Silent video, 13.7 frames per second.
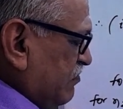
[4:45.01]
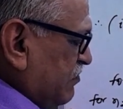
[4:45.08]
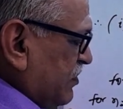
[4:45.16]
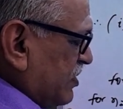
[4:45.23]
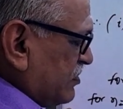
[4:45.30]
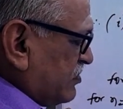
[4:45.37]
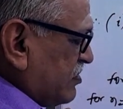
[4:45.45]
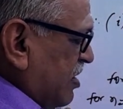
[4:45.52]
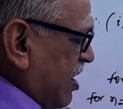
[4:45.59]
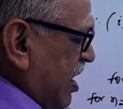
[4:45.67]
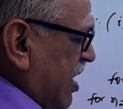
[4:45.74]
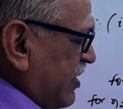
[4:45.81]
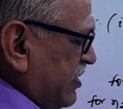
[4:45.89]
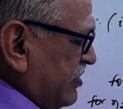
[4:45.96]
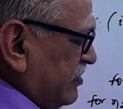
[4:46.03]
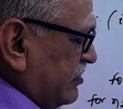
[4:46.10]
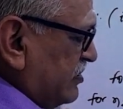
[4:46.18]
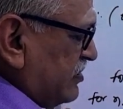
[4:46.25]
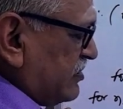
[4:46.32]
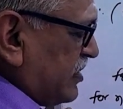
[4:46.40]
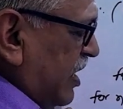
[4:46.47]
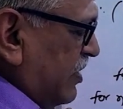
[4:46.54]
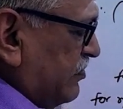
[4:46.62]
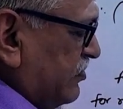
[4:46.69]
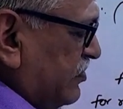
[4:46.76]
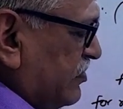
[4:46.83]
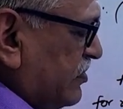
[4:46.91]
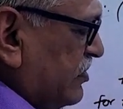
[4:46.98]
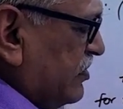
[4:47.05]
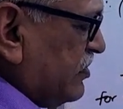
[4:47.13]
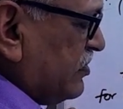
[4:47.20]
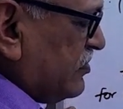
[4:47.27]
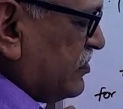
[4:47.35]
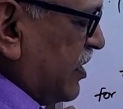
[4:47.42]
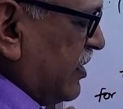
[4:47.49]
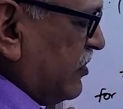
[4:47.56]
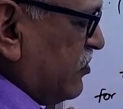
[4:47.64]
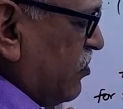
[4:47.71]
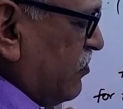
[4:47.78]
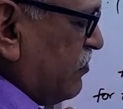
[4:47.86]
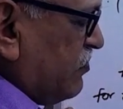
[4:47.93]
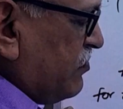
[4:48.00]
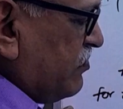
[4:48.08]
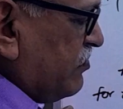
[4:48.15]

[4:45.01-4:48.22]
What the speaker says: plus I times sin of